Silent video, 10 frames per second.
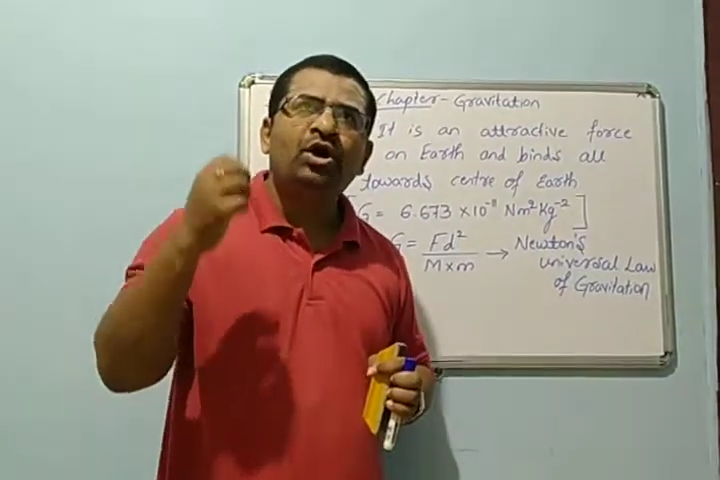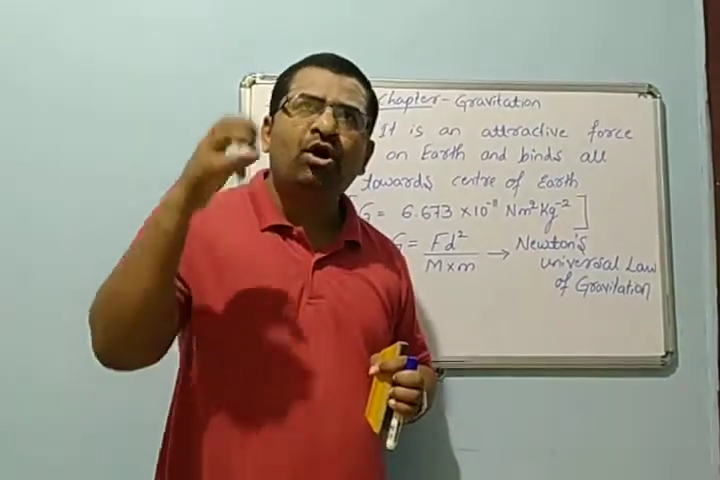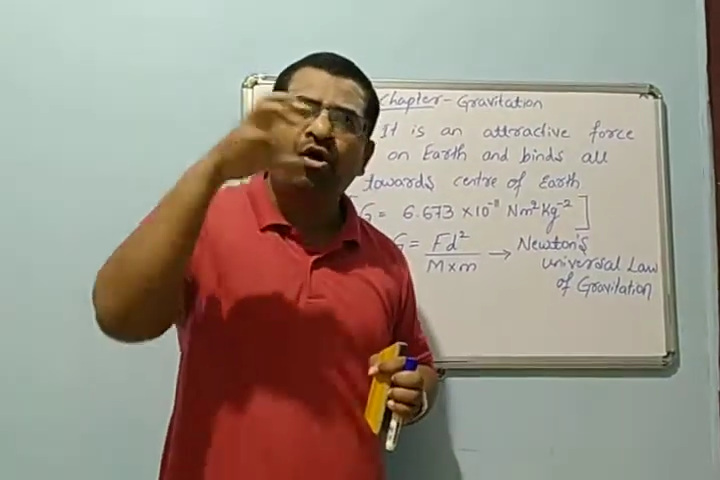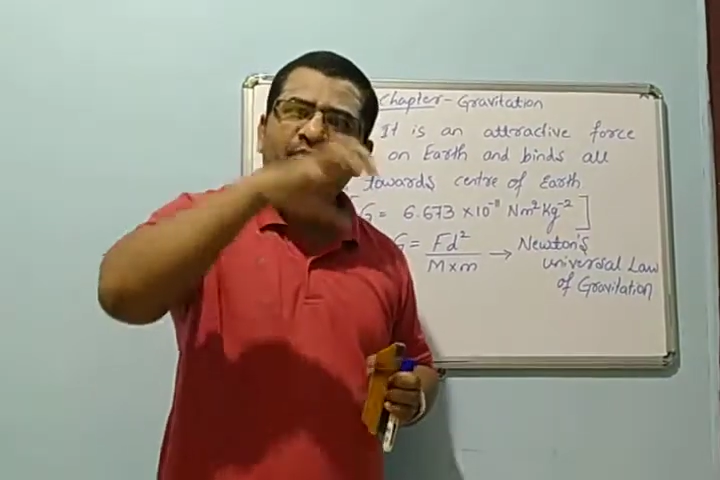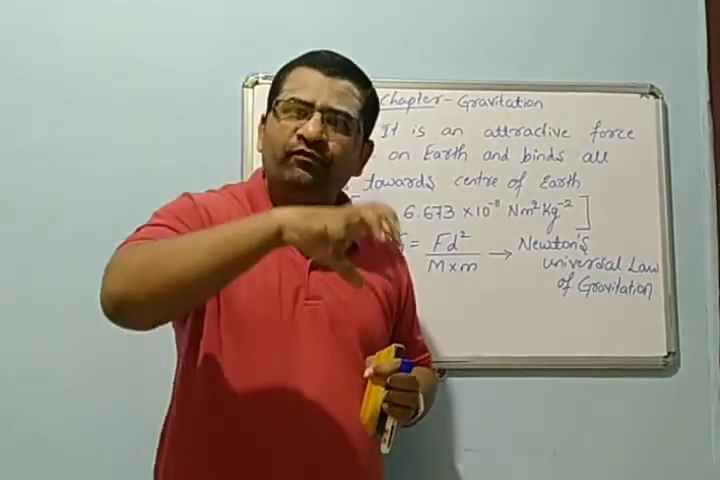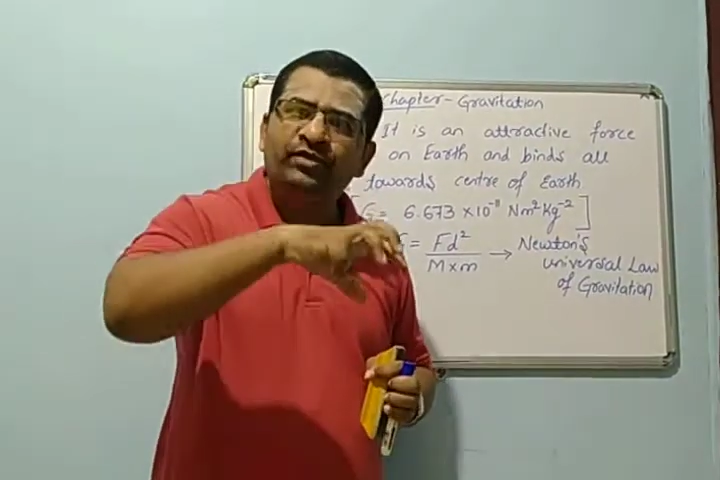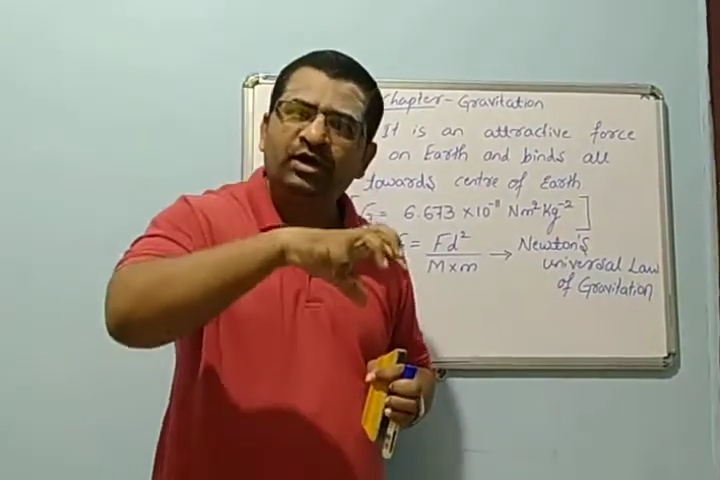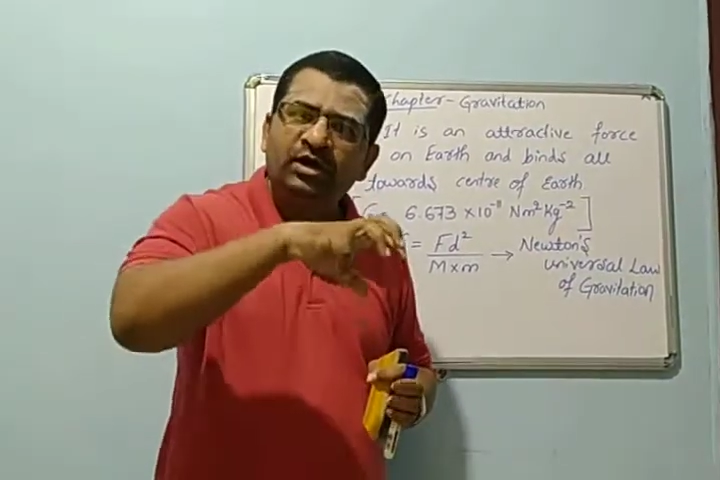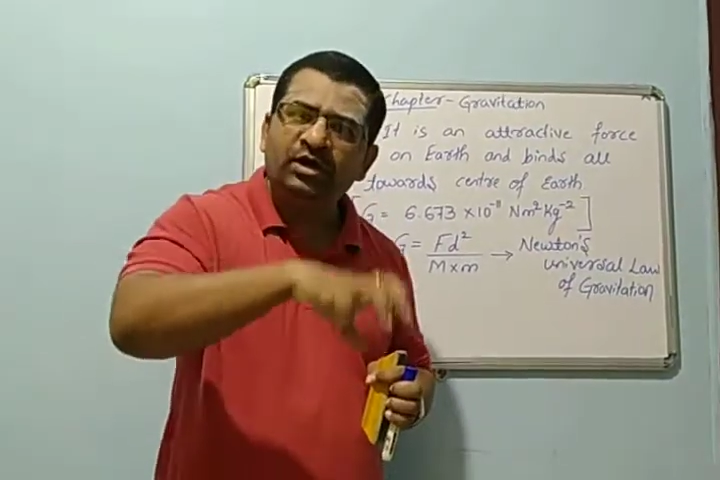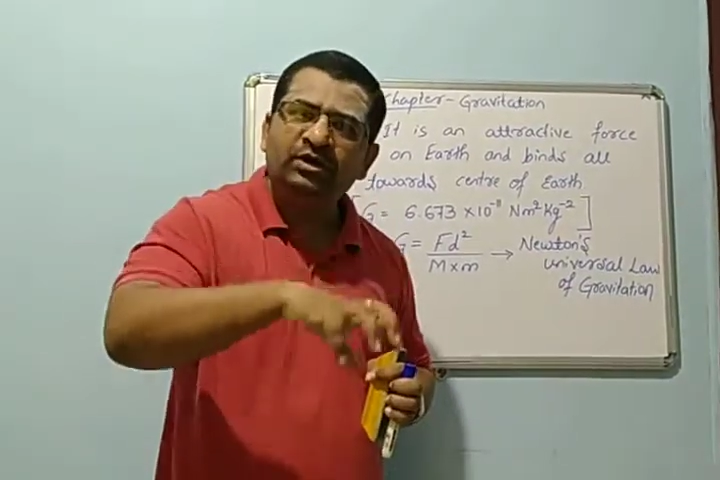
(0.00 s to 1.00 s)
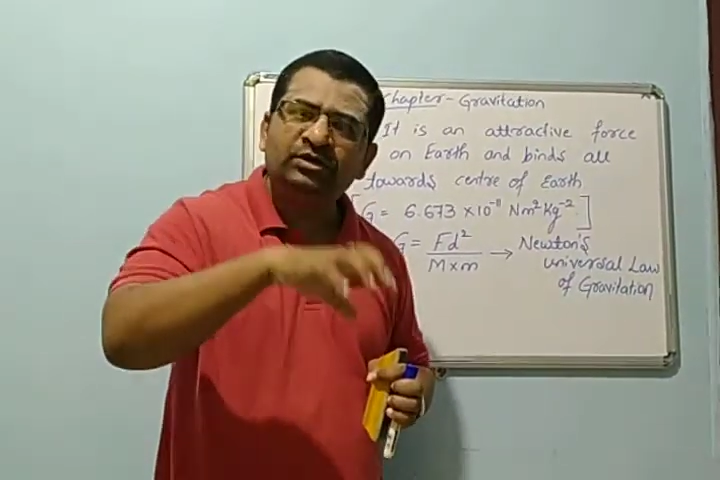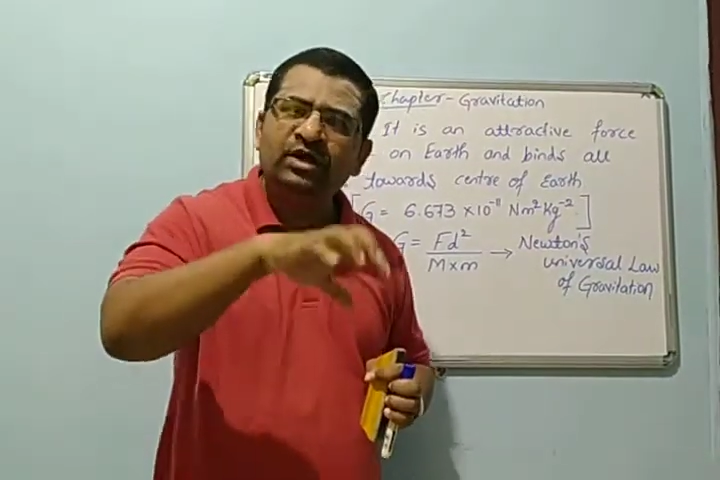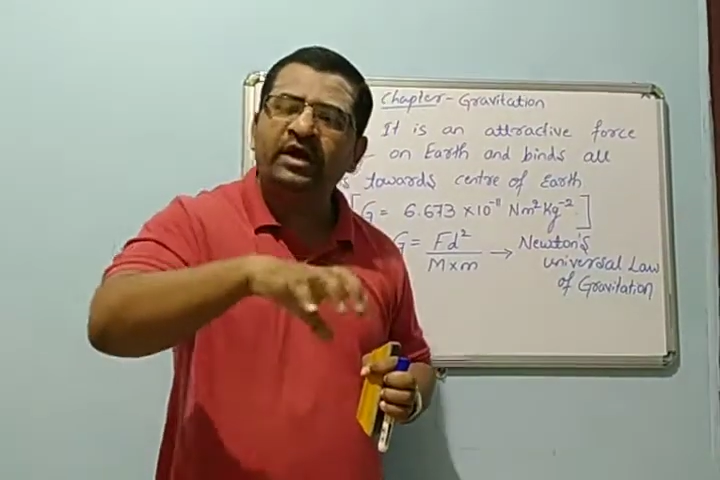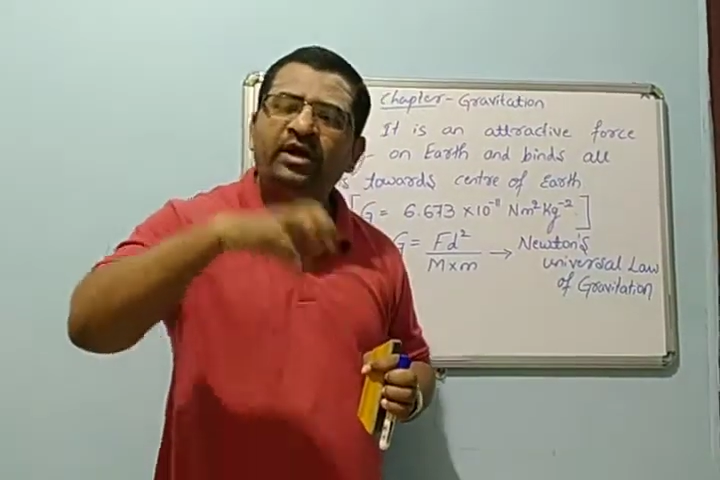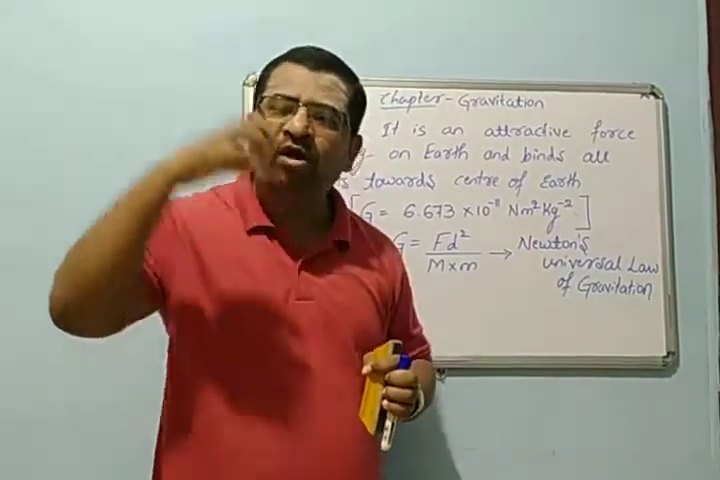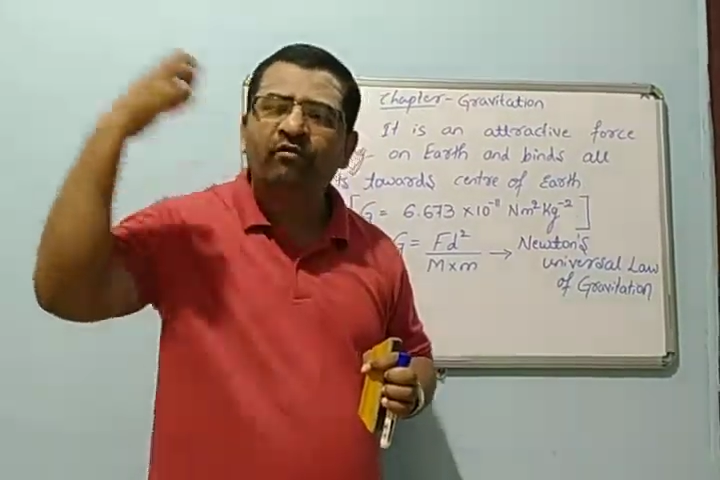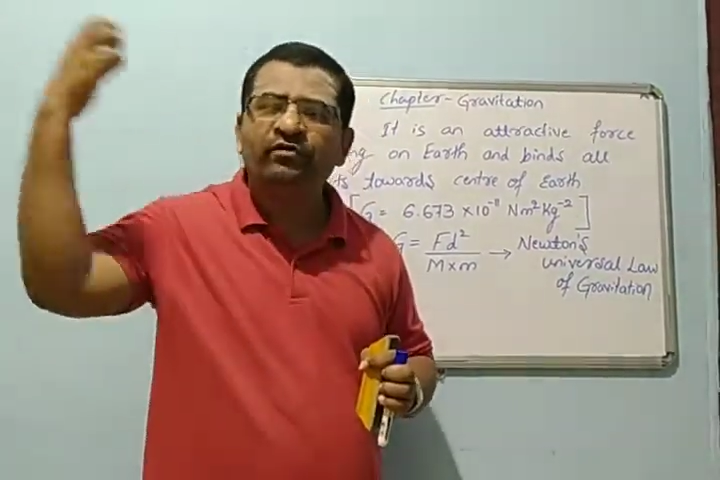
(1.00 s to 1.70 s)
of the earth and of